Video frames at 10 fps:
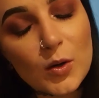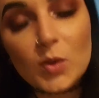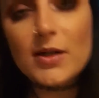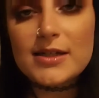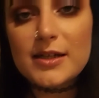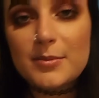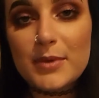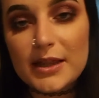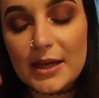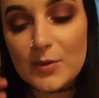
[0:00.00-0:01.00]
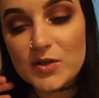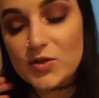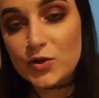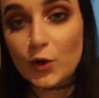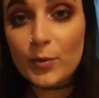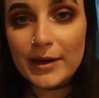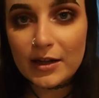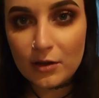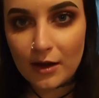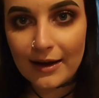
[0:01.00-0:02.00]
Awesome. There were so
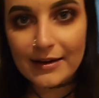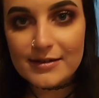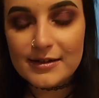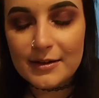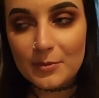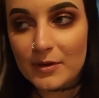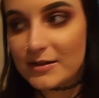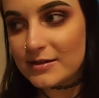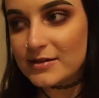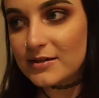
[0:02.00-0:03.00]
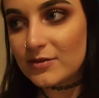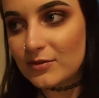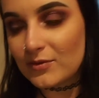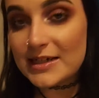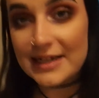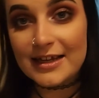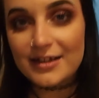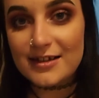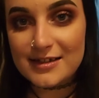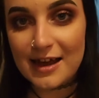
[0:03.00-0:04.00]
many lines. It was
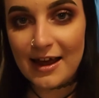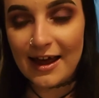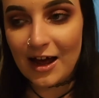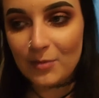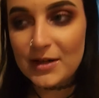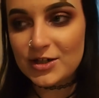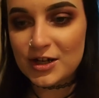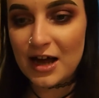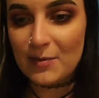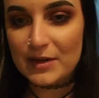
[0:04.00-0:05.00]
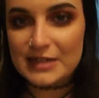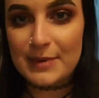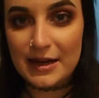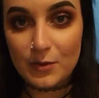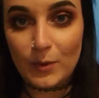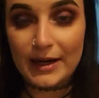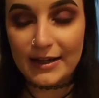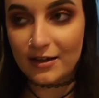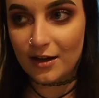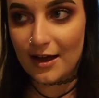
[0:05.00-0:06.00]
ridiculous how much time we spent
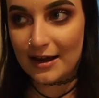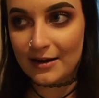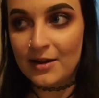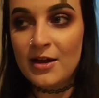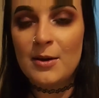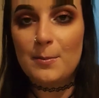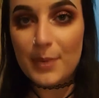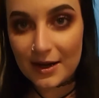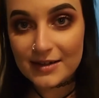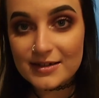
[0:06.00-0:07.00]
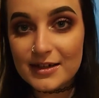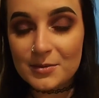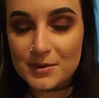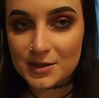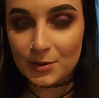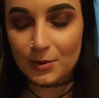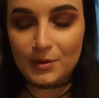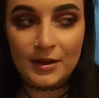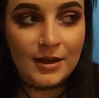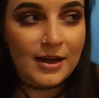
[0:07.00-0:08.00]
waiting in line, but it was
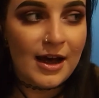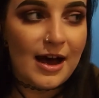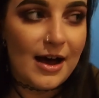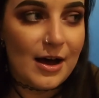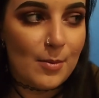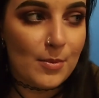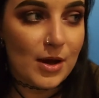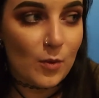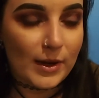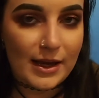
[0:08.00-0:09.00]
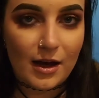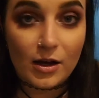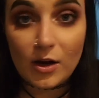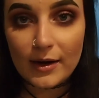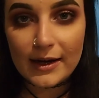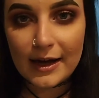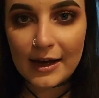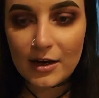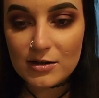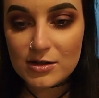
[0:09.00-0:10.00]
cool. We are going
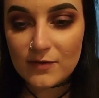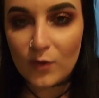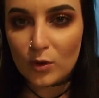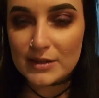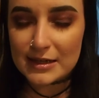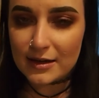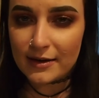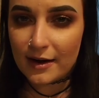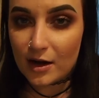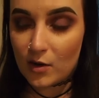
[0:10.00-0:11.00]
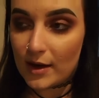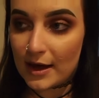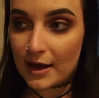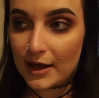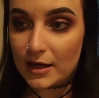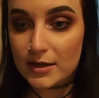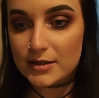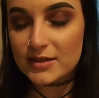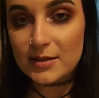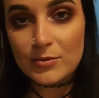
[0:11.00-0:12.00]
out for dinner now and
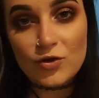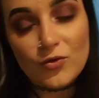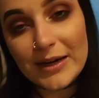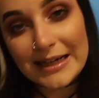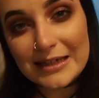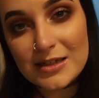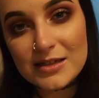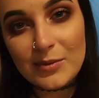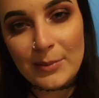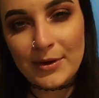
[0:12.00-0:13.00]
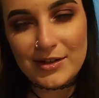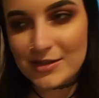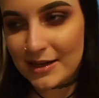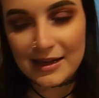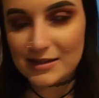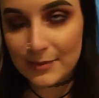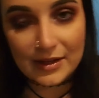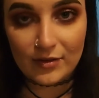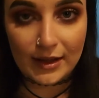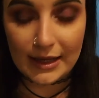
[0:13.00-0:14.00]
some drinks. We're probably just gonna get
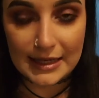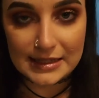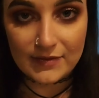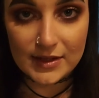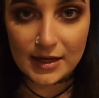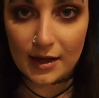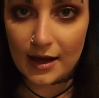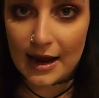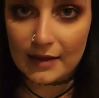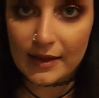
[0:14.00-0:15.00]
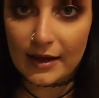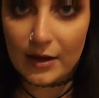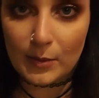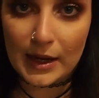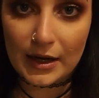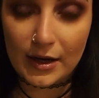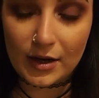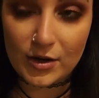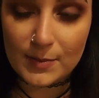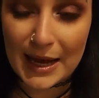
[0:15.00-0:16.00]
something really easy for dinner and then we're gonna
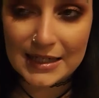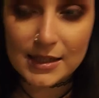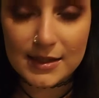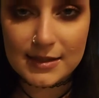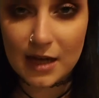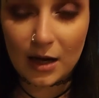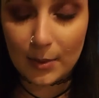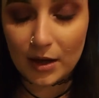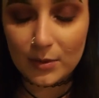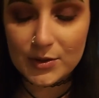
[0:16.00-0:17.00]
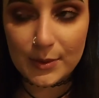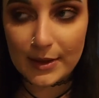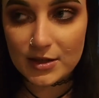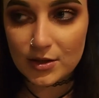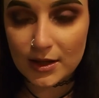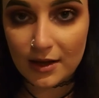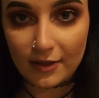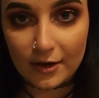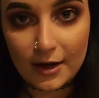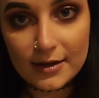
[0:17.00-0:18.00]
go back to the Star Bar, which we went to the
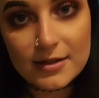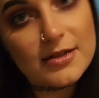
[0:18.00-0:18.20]
other night.